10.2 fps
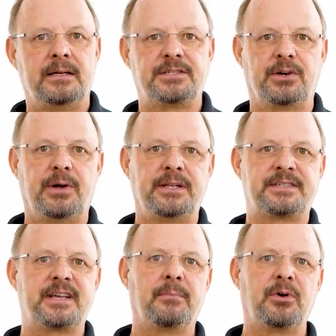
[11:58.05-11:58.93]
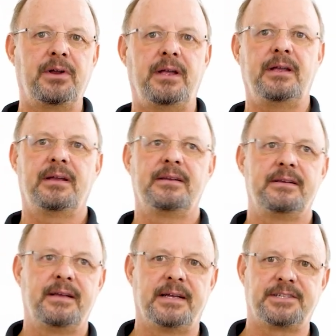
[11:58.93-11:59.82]
So in summary,
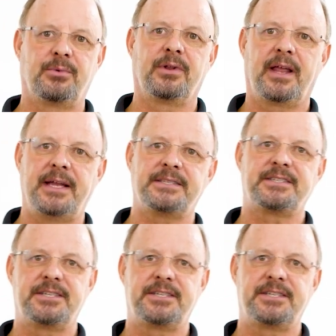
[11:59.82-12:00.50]
as it relates